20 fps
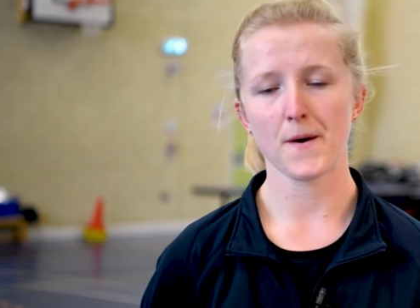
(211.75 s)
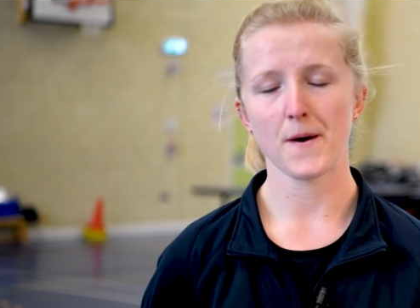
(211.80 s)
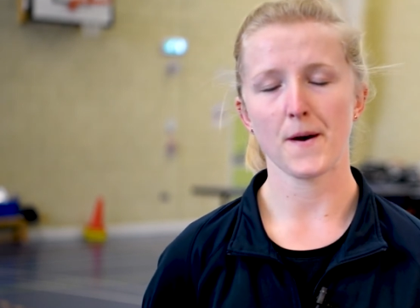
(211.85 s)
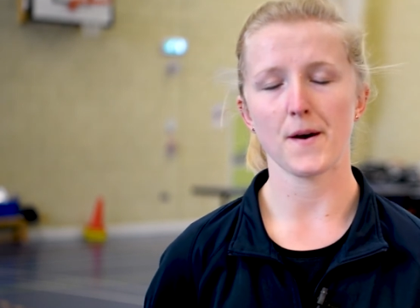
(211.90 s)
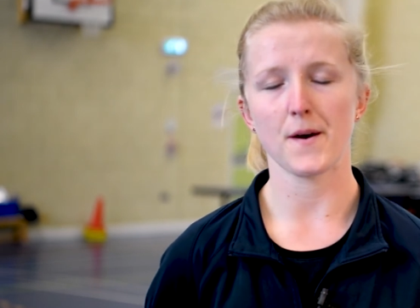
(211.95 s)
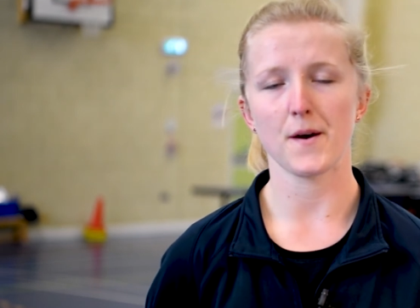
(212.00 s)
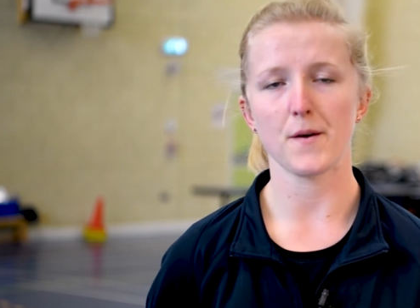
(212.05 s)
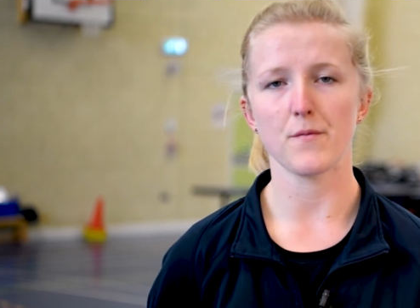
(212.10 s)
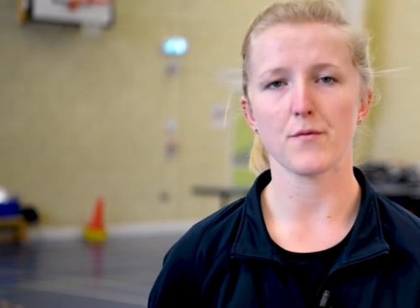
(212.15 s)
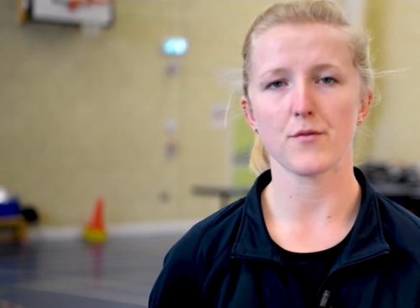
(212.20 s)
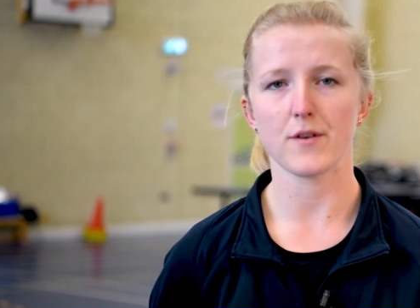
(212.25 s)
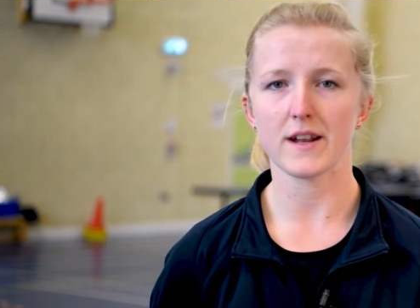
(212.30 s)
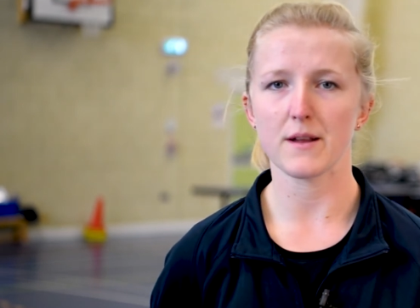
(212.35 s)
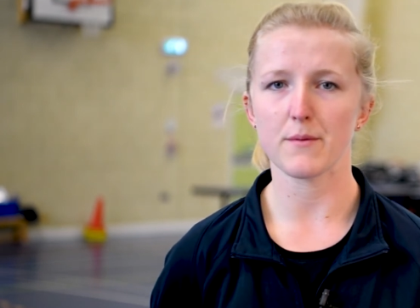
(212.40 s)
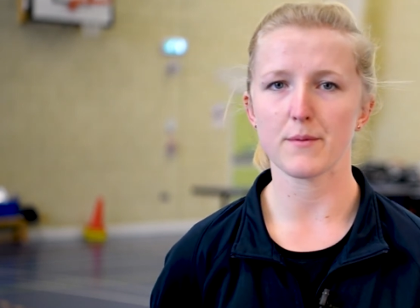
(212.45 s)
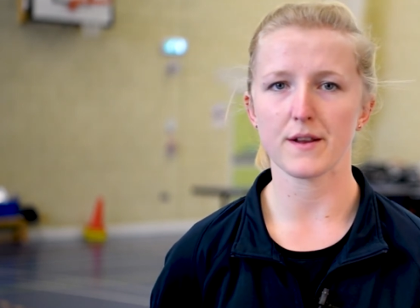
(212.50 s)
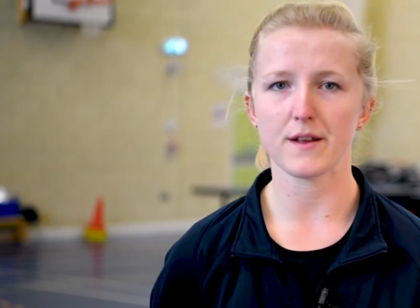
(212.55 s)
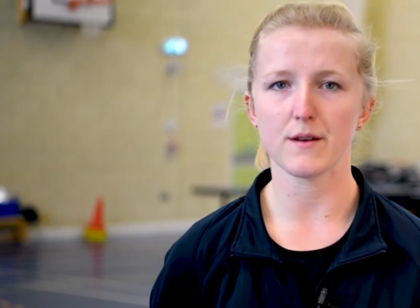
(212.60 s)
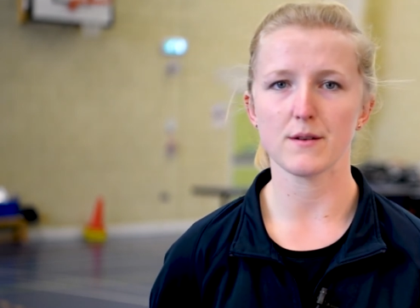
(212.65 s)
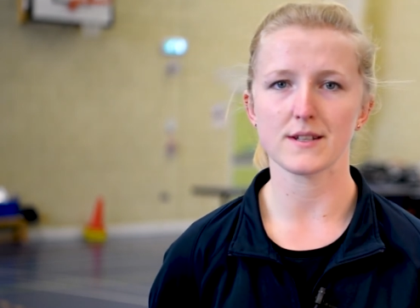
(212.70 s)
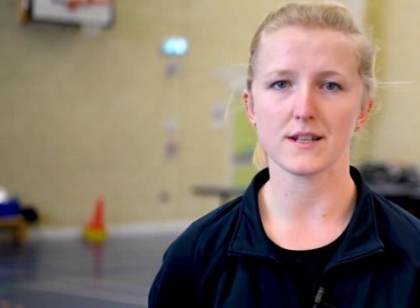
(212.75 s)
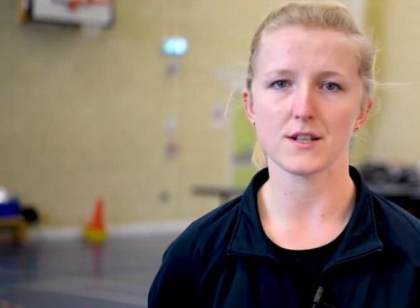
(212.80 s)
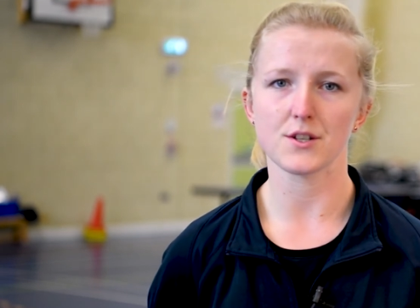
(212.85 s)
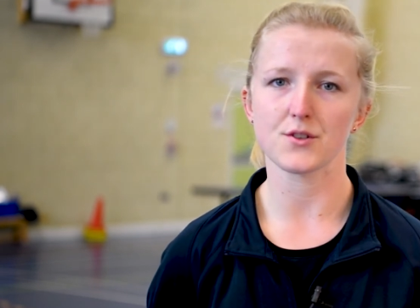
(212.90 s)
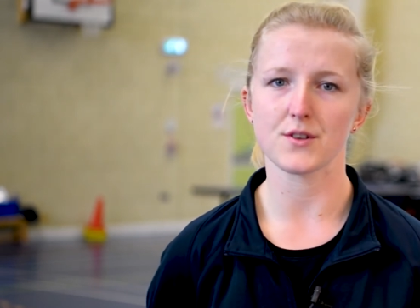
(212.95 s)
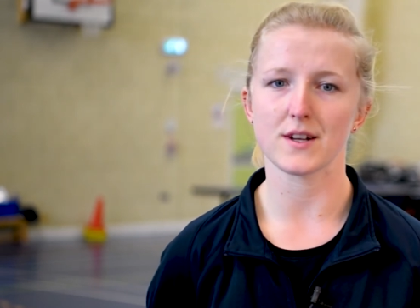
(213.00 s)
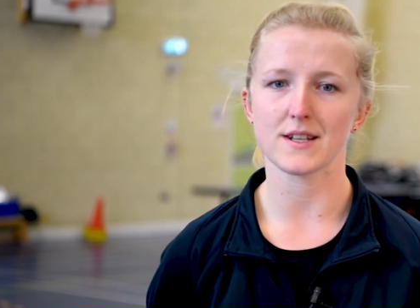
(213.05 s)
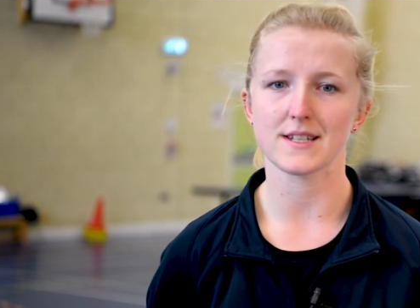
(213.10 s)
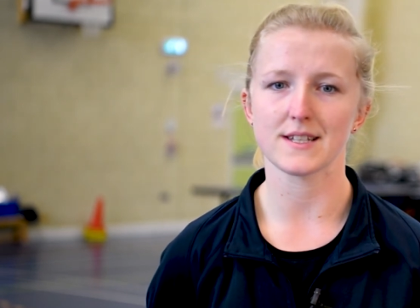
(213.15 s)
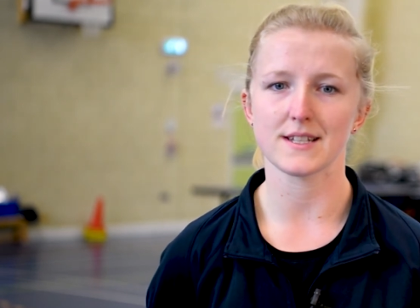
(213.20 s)
For anybody who's
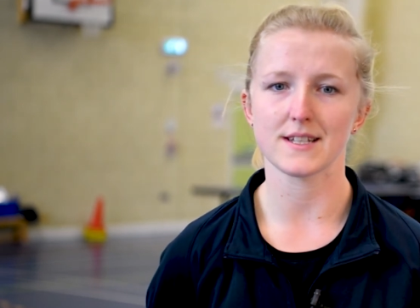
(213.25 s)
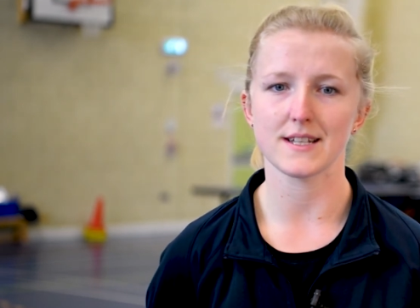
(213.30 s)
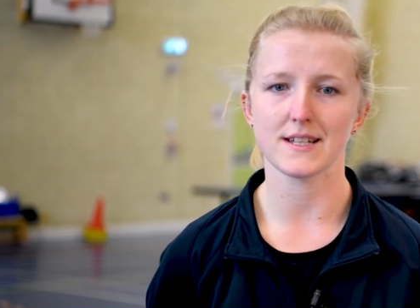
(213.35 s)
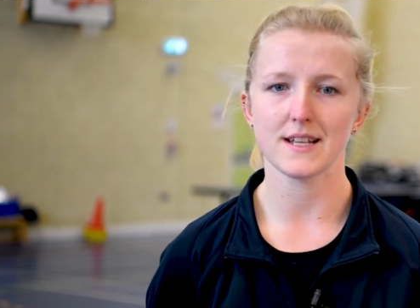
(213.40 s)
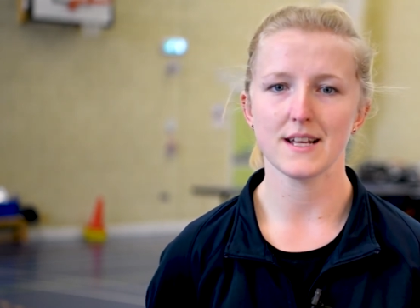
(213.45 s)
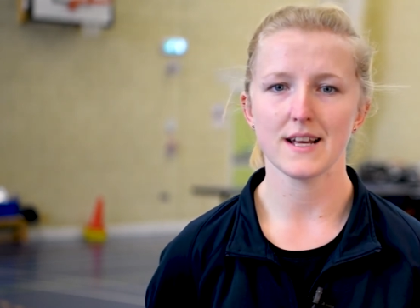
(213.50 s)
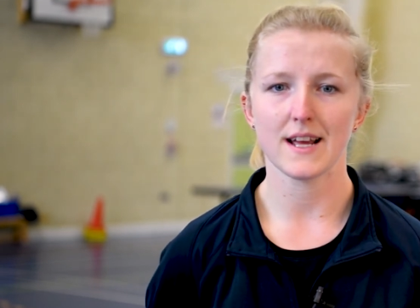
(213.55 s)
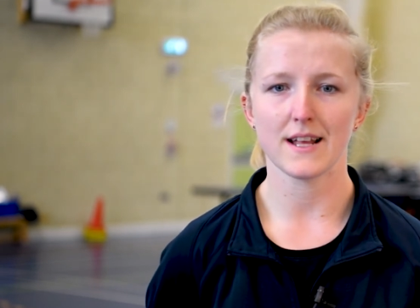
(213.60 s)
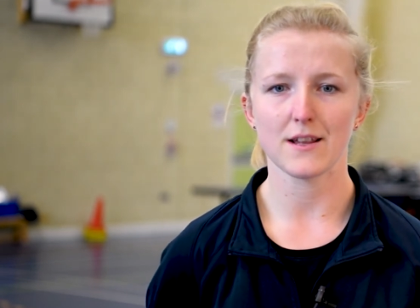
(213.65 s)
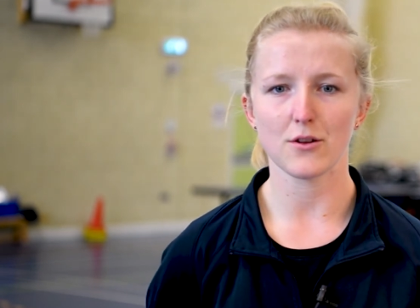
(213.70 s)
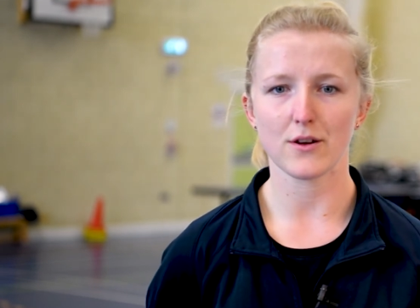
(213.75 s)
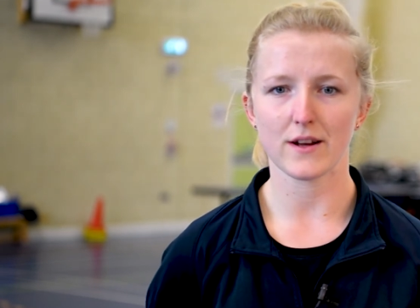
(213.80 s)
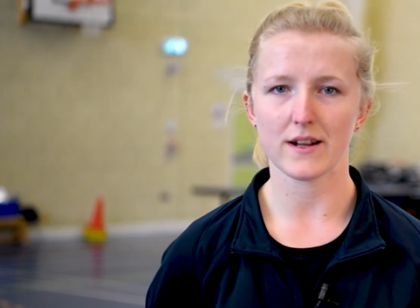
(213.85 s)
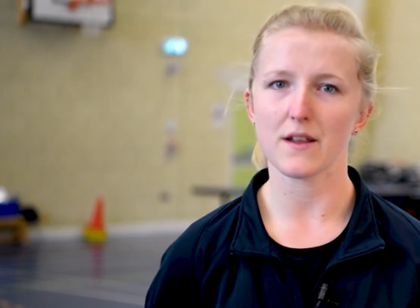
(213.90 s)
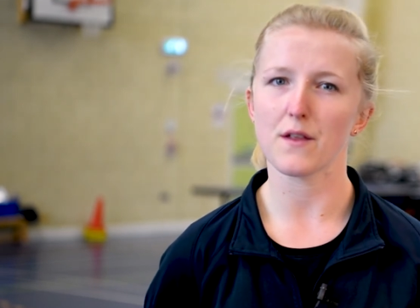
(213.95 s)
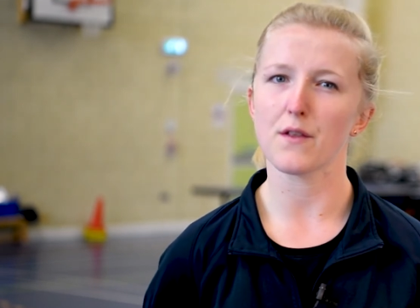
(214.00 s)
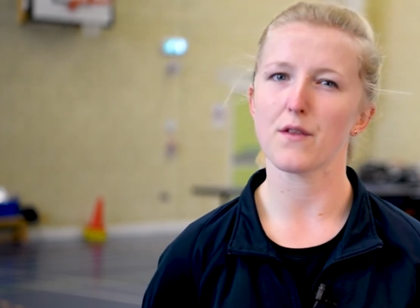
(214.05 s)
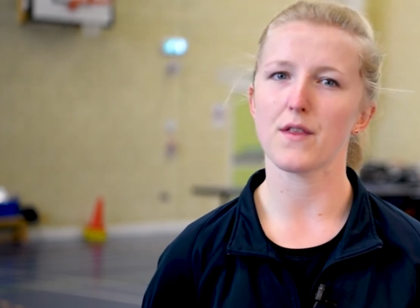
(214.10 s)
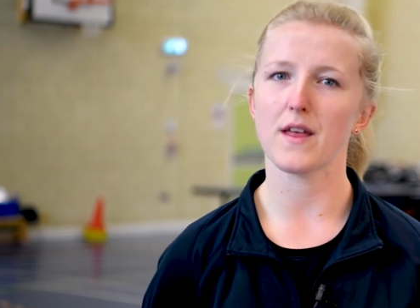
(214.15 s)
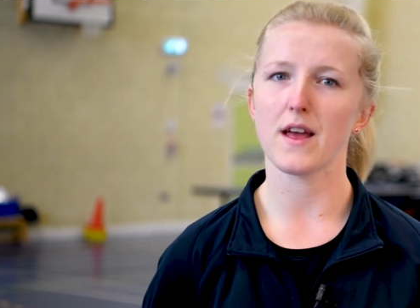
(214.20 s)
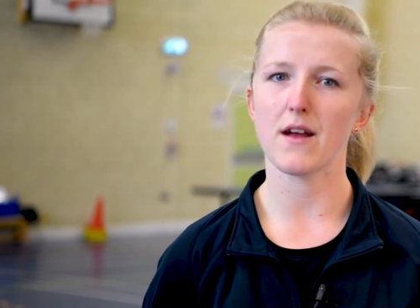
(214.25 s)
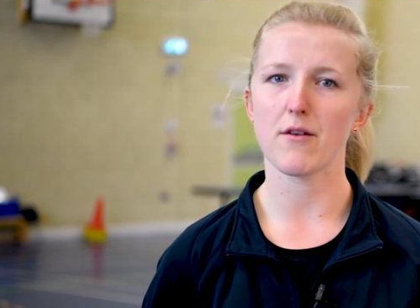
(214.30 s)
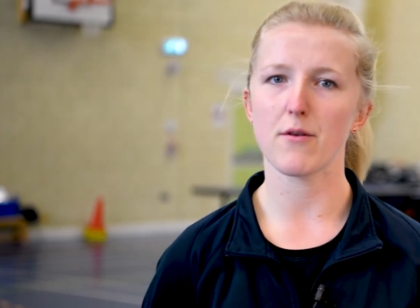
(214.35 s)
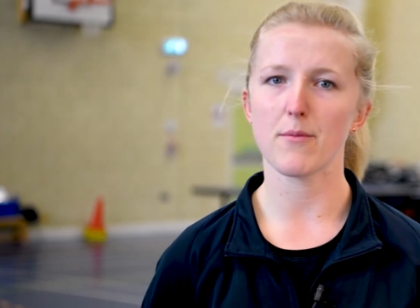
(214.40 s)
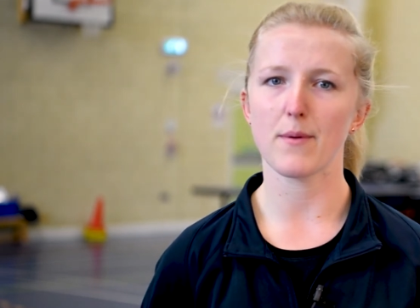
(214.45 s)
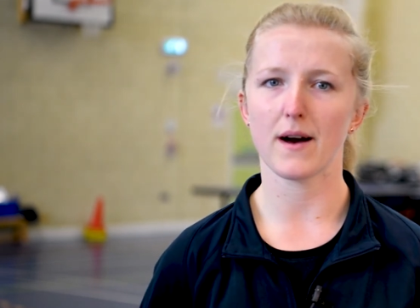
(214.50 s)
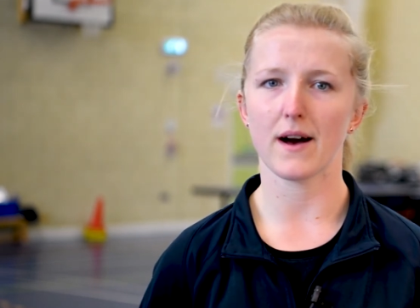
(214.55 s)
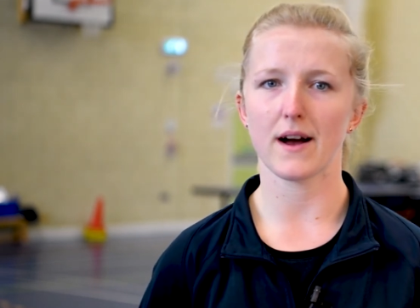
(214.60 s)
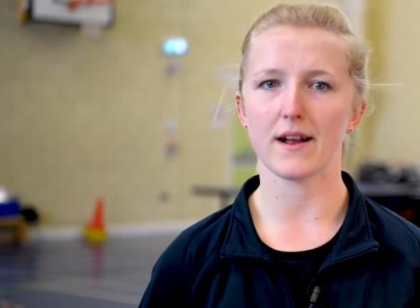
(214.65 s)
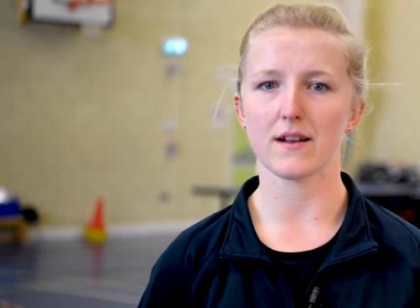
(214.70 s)
interested in looking at the theory
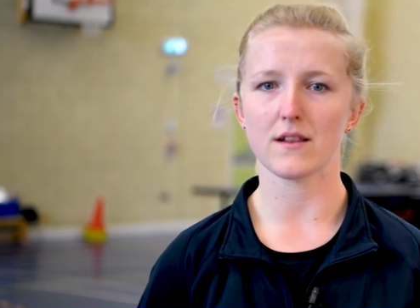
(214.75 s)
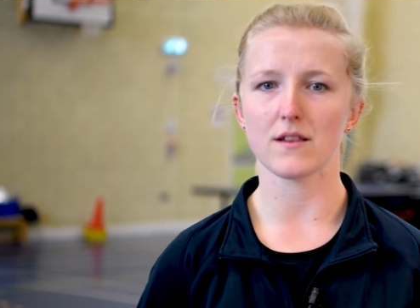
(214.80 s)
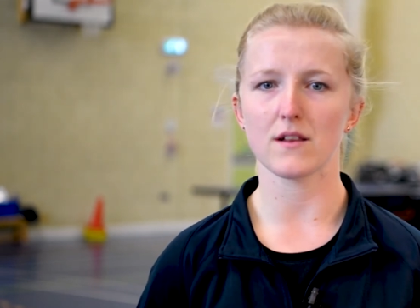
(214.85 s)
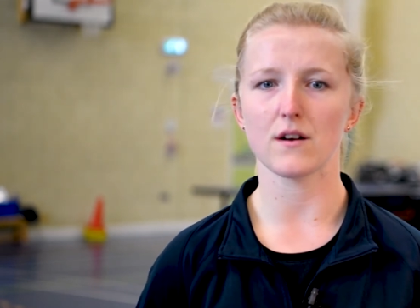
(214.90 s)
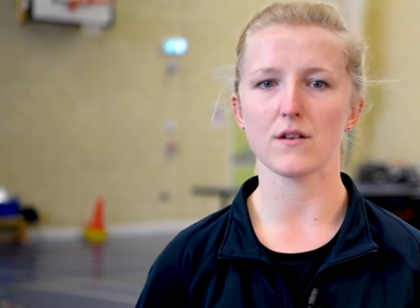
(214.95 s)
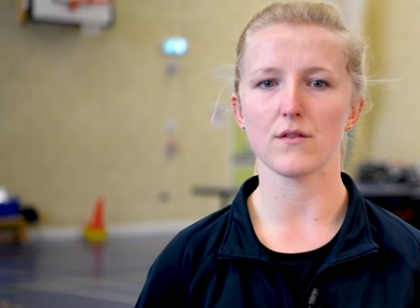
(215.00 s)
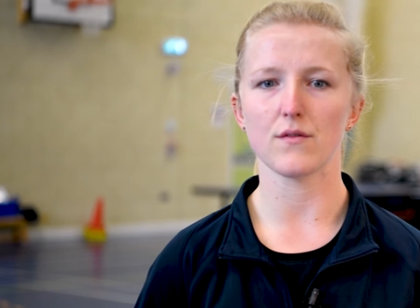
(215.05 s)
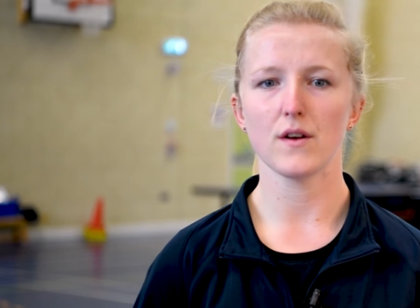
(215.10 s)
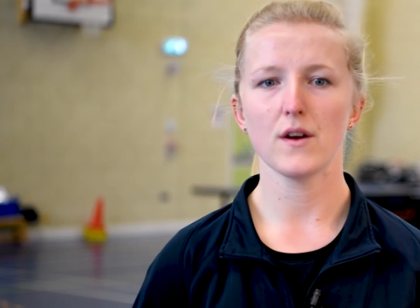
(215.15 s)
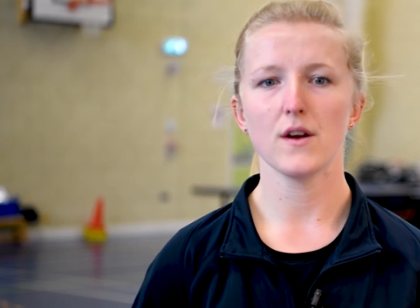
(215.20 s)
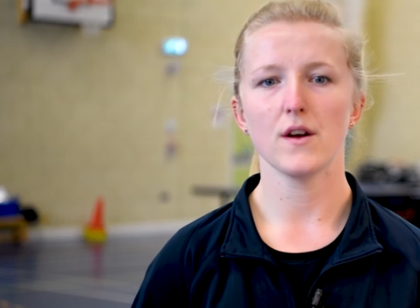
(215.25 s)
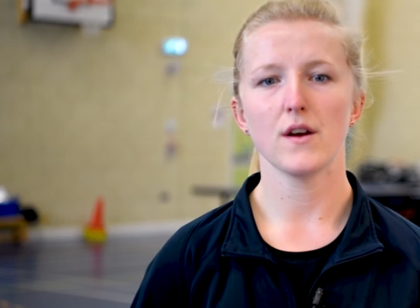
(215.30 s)
behind a lot of